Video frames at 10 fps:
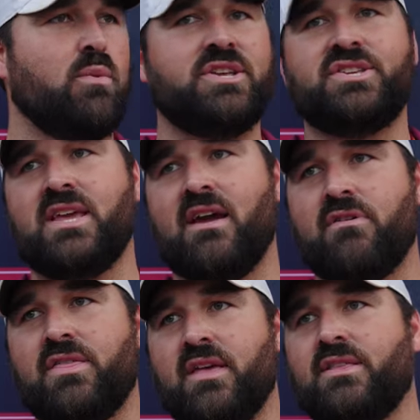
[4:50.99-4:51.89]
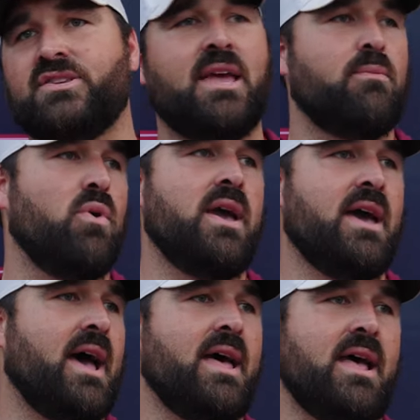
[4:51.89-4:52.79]
We see everything the same way.
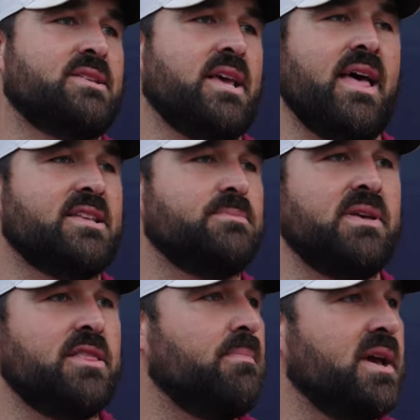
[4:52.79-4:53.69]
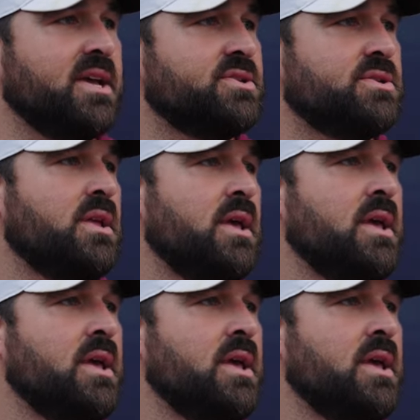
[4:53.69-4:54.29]
I'd say that's been the biggest